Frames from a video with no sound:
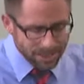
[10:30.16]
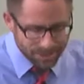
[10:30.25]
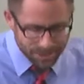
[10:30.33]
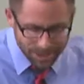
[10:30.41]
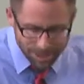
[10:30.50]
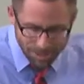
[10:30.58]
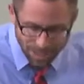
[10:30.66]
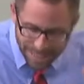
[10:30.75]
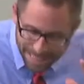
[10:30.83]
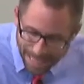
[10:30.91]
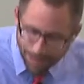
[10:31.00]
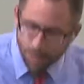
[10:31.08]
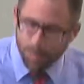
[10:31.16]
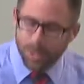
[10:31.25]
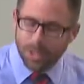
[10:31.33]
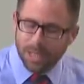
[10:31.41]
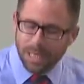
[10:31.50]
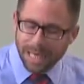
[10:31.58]
us that
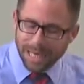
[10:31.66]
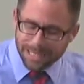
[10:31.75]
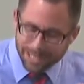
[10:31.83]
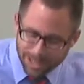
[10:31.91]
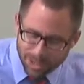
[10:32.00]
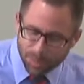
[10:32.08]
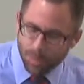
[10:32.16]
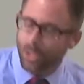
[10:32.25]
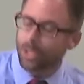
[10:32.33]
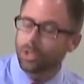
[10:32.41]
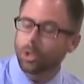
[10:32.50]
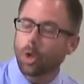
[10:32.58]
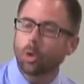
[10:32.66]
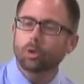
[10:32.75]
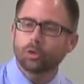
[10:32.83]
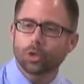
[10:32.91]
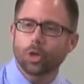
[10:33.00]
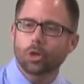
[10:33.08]
accountability and discipline in the local
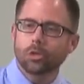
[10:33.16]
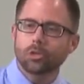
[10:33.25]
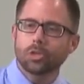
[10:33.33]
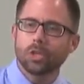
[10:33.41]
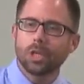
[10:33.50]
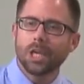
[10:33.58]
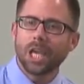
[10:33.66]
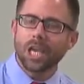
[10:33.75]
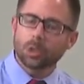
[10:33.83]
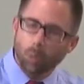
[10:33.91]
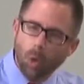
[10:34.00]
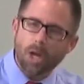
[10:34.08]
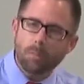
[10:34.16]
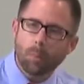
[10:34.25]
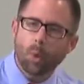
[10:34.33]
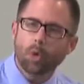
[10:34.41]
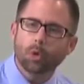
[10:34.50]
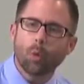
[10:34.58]
church is one
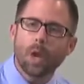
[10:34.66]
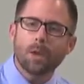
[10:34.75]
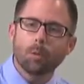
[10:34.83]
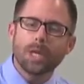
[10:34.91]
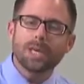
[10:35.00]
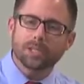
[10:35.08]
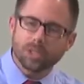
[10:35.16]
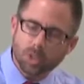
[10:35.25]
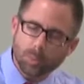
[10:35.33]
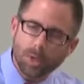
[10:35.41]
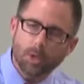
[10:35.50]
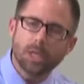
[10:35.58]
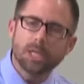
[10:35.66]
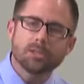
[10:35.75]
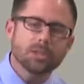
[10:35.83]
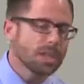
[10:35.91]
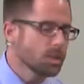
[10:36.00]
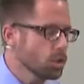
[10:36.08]
important way we
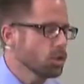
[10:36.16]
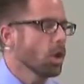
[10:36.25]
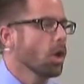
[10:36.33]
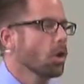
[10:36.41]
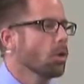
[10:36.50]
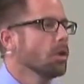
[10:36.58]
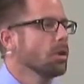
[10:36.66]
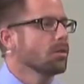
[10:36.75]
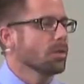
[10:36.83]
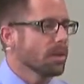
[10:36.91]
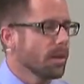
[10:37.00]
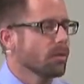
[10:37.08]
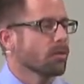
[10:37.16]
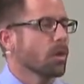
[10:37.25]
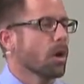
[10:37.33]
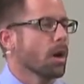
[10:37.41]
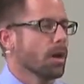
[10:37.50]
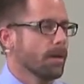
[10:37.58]
experience and show the love of
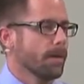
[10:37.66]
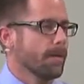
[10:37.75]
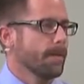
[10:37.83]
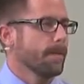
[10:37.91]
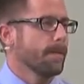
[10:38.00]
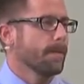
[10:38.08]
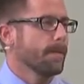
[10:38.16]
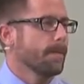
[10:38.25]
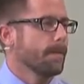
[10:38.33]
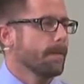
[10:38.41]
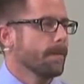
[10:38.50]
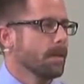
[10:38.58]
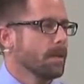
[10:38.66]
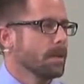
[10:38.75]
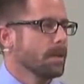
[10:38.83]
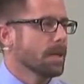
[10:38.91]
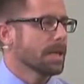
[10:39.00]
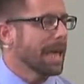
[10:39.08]
God.
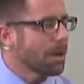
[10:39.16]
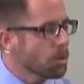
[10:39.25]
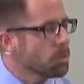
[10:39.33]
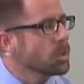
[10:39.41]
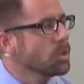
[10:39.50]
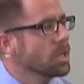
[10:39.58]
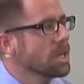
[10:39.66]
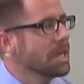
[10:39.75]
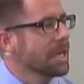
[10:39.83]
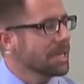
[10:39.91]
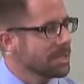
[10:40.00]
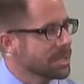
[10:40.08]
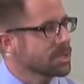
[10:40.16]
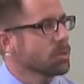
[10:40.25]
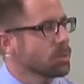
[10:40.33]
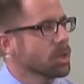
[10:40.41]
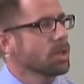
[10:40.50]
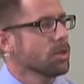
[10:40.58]
Accountability and
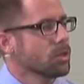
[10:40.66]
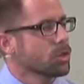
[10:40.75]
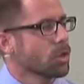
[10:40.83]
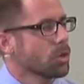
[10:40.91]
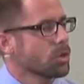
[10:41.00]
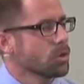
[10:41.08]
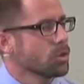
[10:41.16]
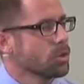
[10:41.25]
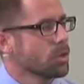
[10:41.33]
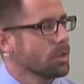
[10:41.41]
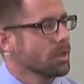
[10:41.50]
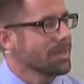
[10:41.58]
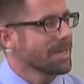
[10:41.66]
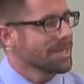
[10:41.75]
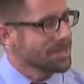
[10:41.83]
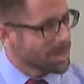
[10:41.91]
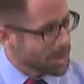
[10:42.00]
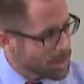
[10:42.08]
discipline in the church
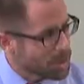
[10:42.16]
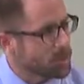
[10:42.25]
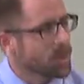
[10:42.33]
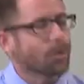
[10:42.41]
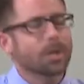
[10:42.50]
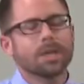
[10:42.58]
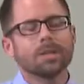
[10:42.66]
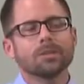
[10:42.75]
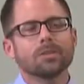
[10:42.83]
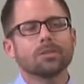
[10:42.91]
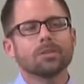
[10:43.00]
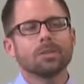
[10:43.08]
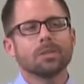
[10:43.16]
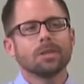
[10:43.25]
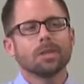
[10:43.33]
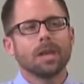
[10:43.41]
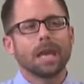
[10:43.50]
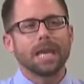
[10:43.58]
is an experience,
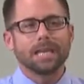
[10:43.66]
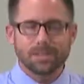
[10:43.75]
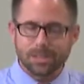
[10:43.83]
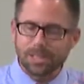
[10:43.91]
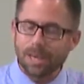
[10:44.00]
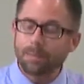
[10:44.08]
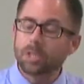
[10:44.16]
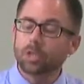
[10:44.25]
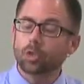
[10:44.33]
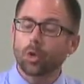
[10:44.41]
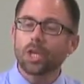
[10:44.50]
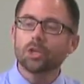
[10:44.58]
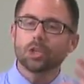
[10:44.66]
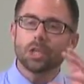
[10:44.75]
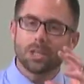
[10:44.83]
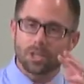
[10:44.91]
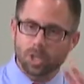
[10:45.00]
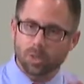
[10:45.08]
and it's a demonstration
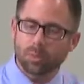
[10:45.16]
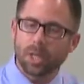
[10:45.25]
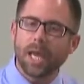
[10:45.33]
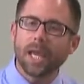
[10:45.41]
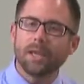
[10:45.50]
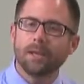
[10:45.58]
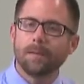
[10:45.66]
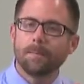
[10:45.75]
and display